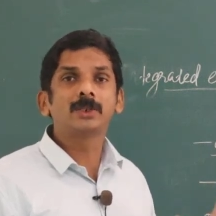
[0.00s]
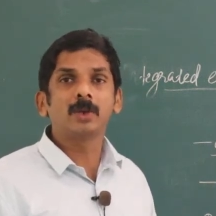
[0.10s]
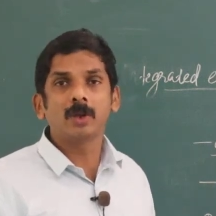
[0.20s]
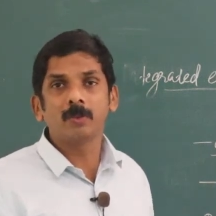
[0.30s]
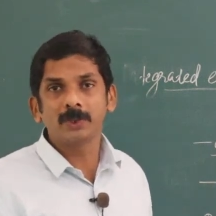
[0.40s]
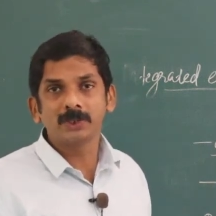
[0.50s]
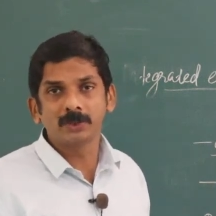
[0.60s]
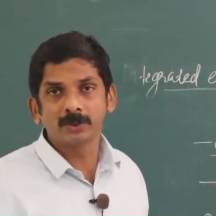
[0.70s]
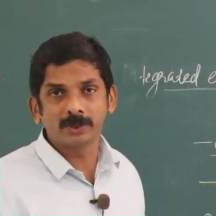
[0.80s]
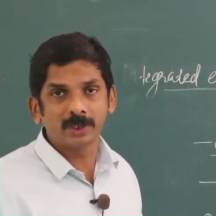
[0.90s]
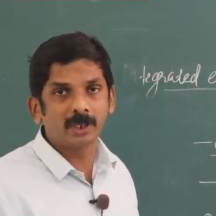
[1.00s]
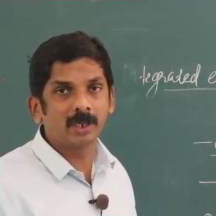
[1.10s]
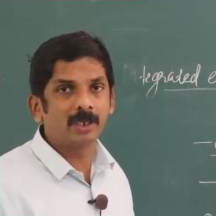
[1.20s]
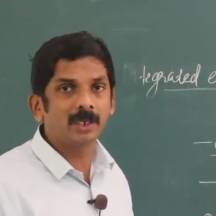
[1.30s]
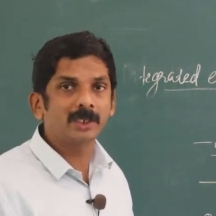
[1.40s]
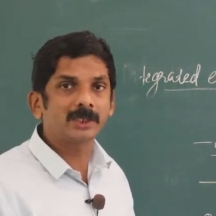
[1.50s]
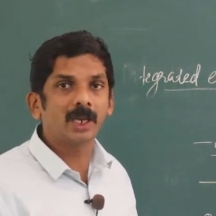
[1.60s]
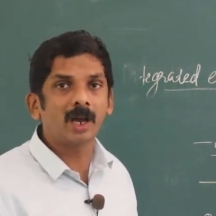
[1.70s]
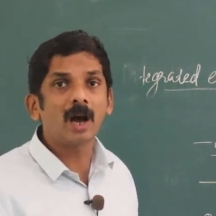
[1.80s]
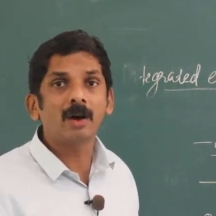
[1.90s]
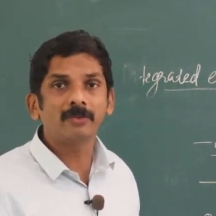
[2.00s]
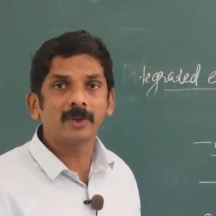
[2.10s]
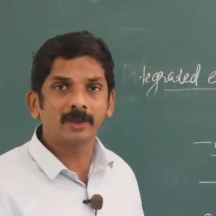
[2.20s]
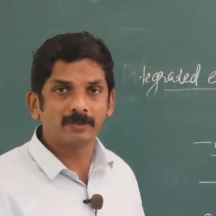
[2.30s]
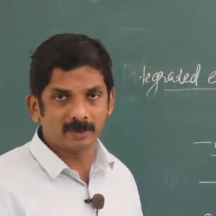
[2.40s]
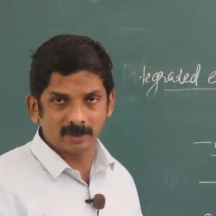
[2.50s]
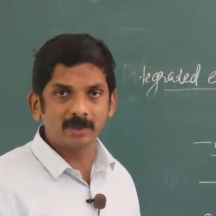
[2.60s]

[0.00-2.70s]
isotope is used here. It has a half-life.